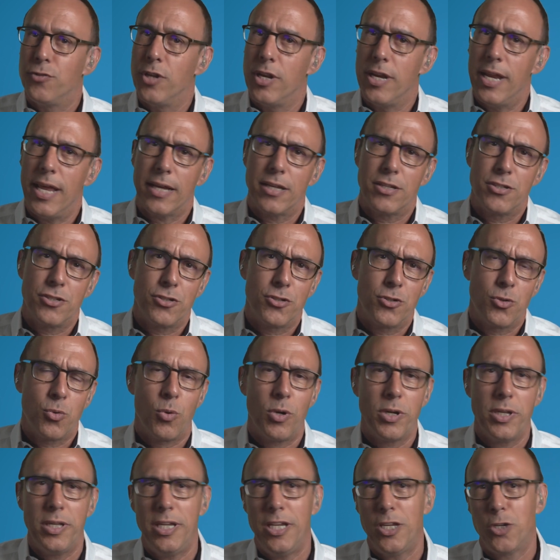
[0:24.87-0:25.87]
the next
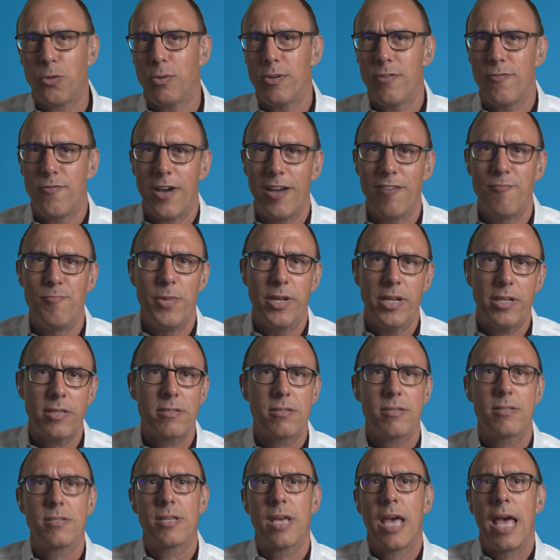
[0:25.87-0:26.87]
20-25
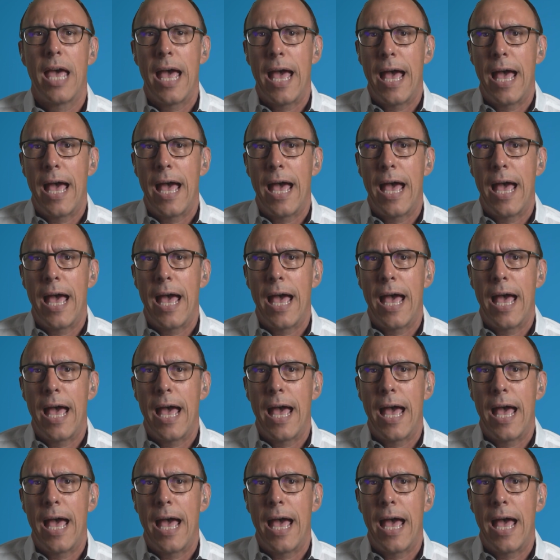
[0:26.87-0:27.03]
minutes.